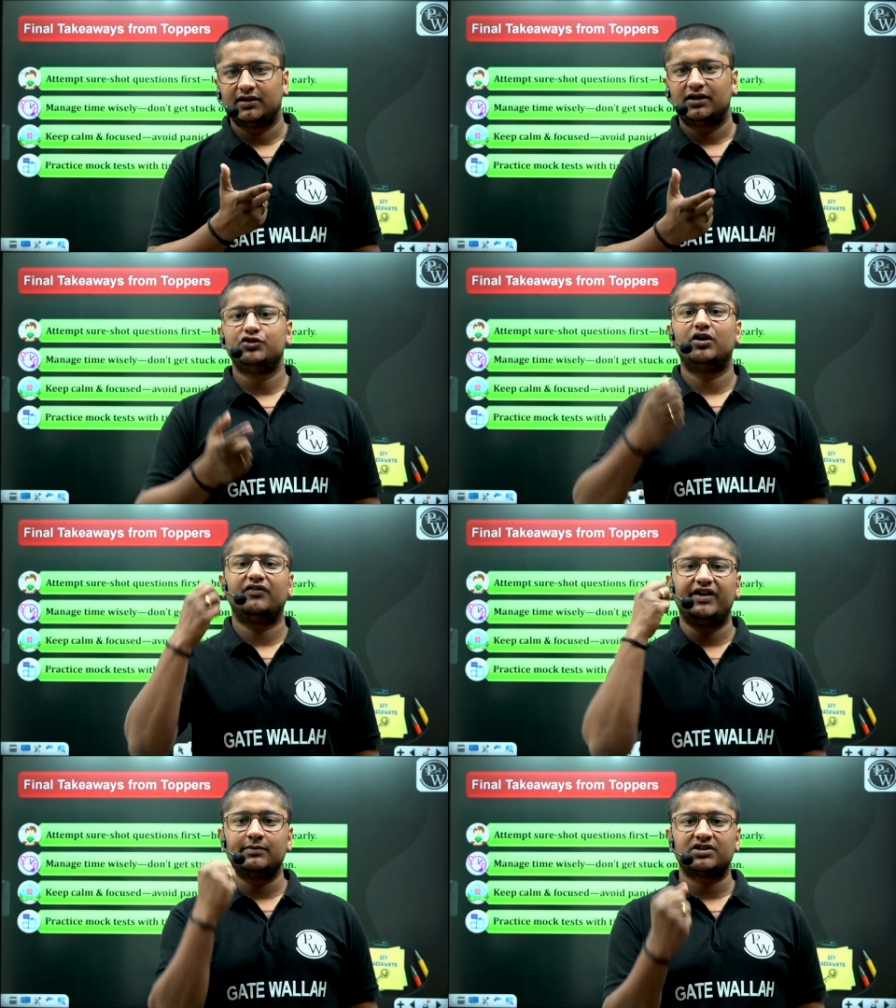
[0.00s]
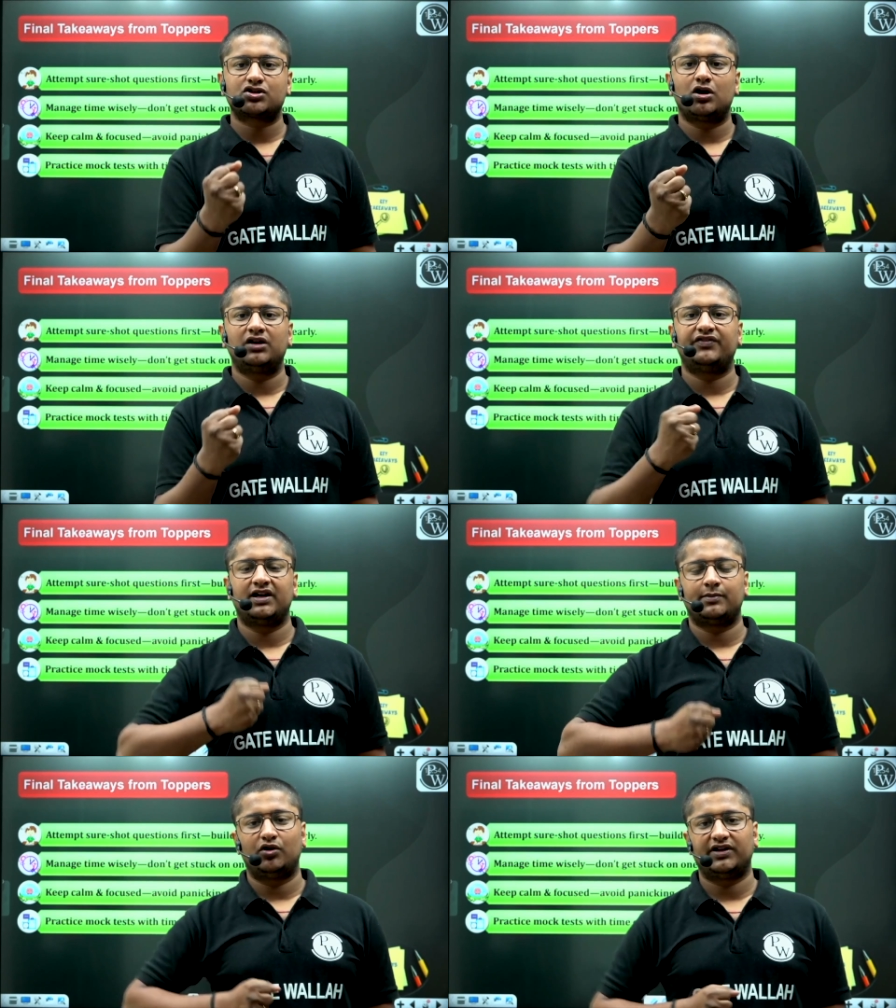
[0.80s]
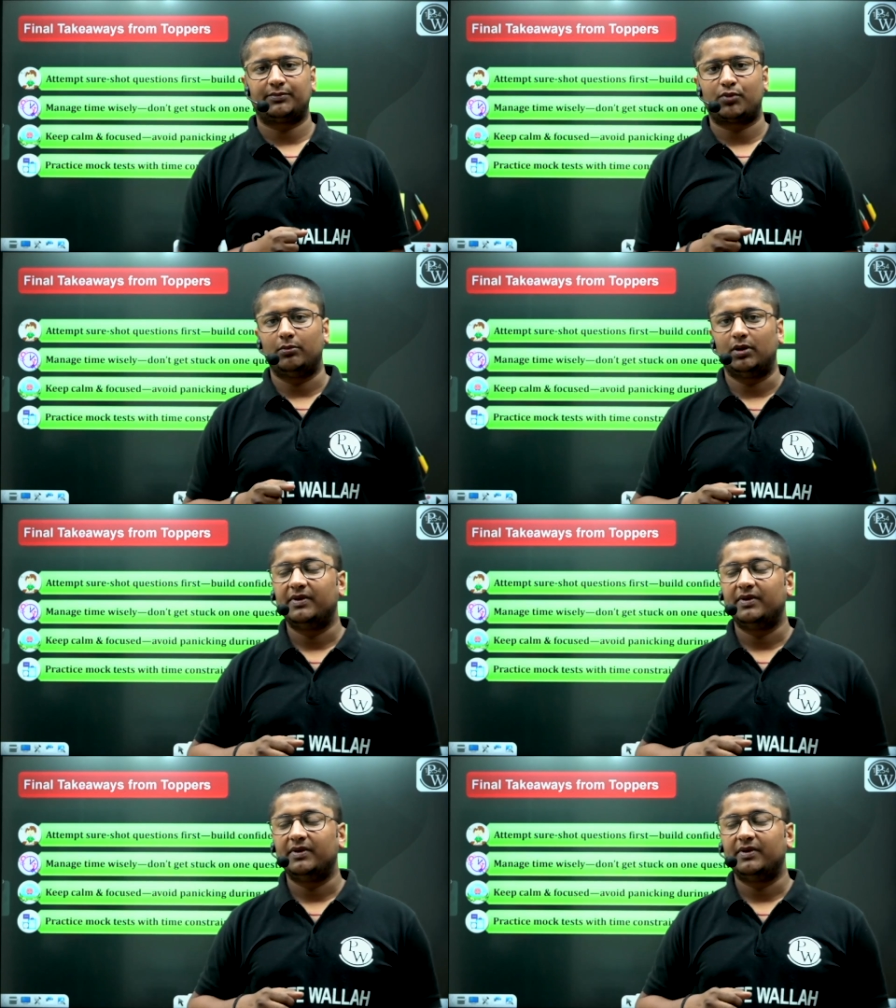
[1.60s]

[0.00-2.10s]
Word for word: you are very much confident about that problem